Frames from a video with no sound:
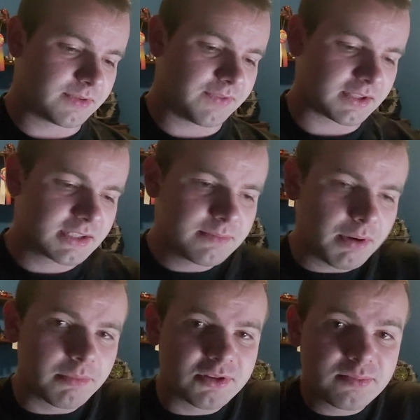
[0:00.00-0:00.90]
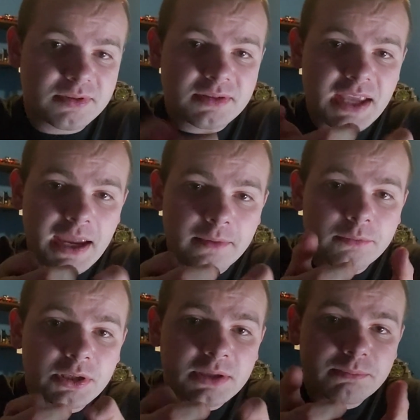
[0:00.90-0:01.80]
the fact that he probably can't
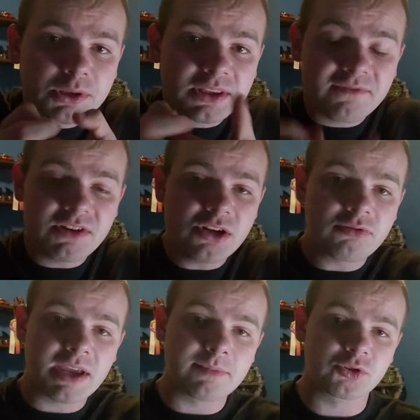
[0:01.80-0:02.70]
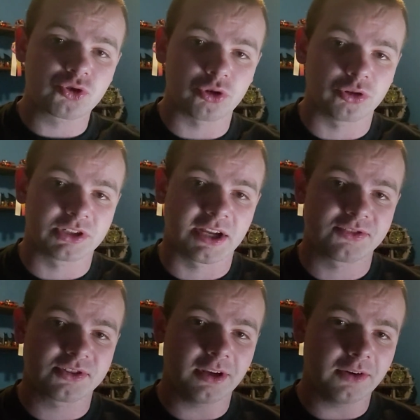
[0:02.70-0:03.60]
really put the video game controller
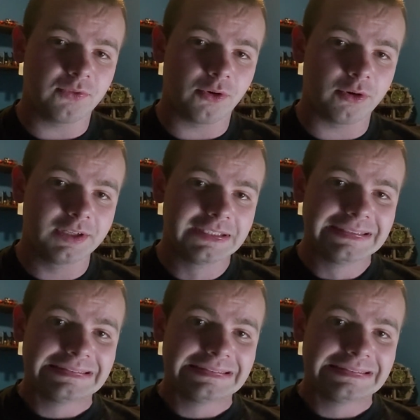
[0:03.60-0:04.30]
down. So therefore,